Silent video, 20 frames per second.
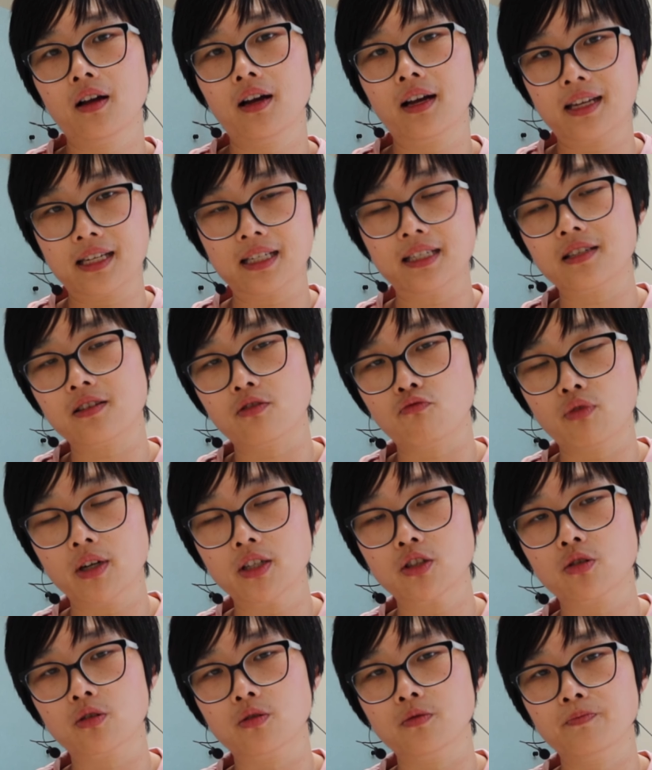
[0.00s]
against the
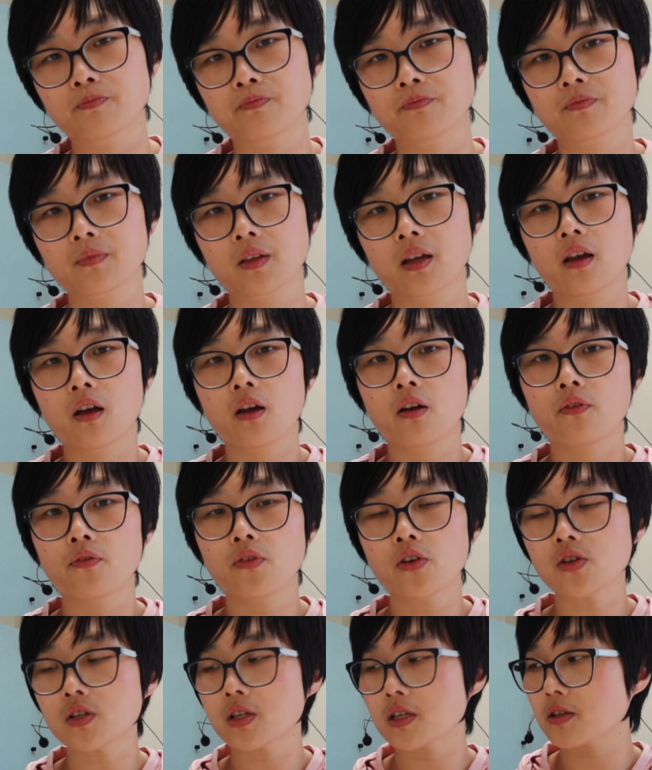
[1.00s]
rental,
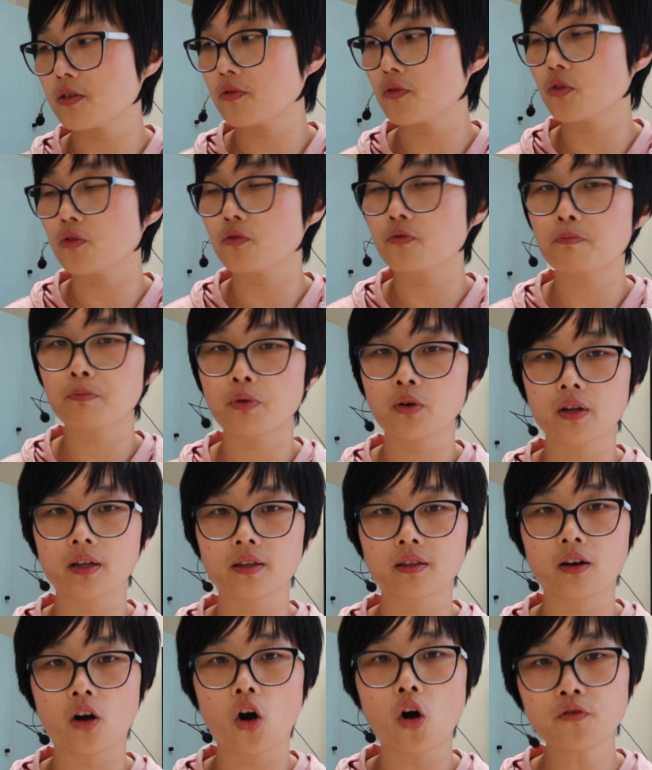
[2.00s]
versus if you've put
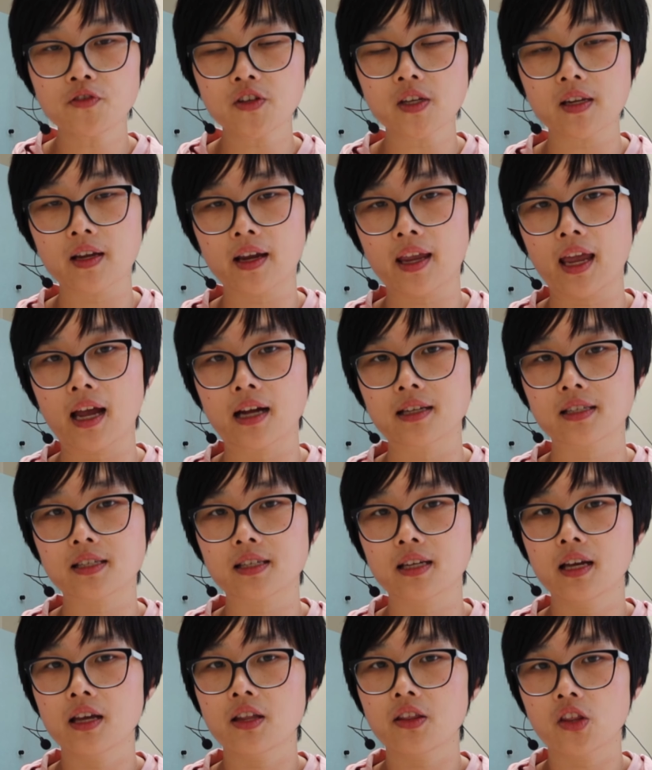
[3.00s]
in the offset
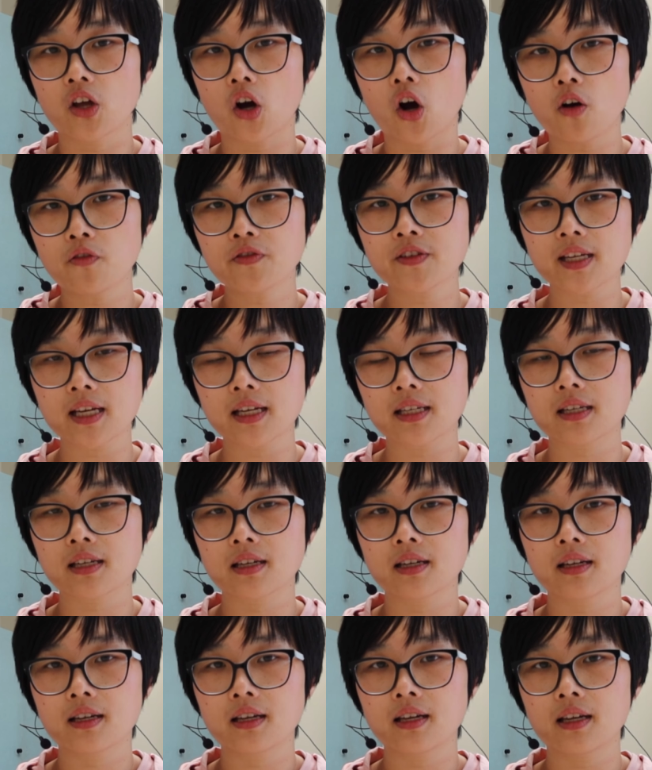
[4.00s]
accounts, the offset,
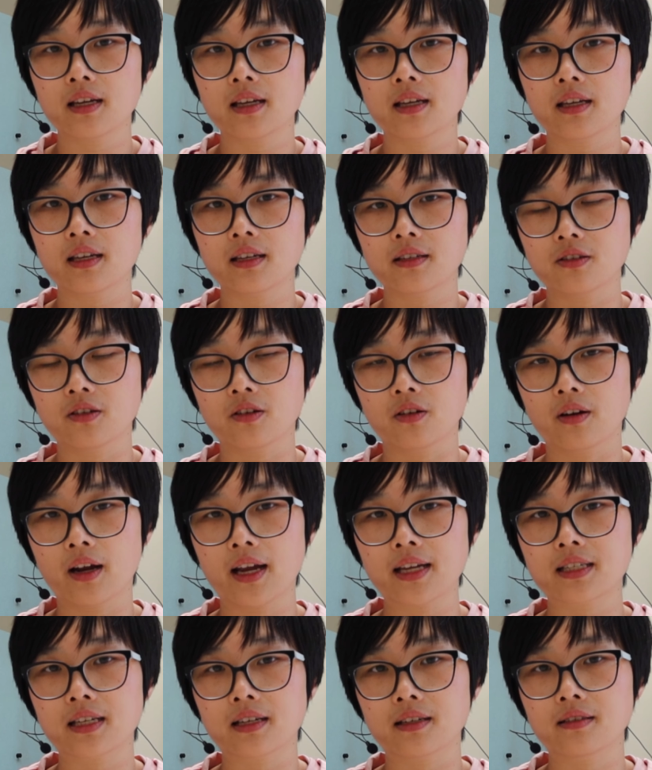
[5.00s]
you know,
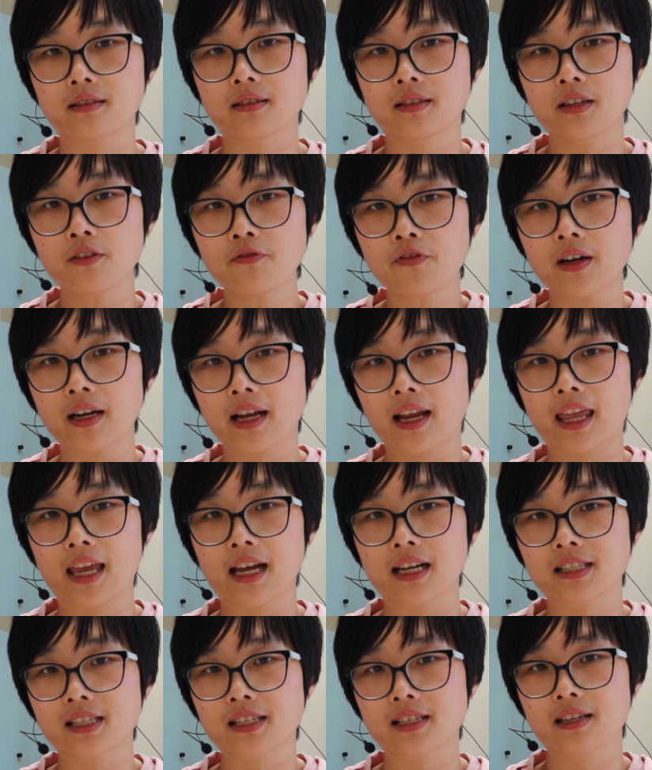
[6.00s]
has a different
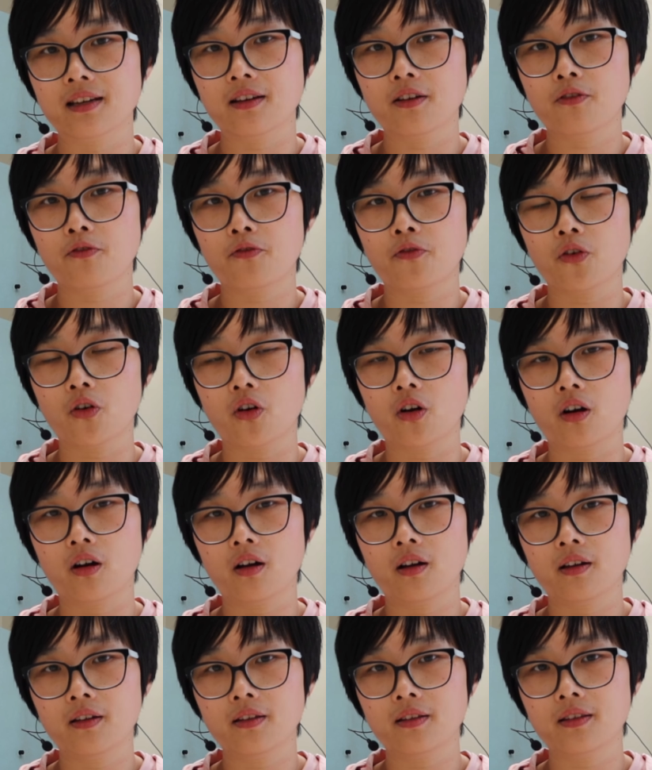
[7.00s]
accounts
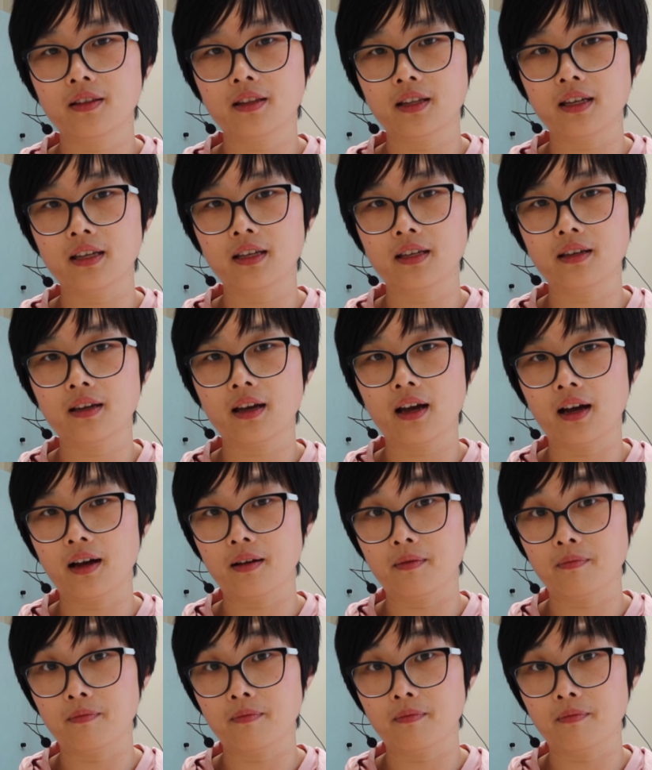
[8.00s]
for the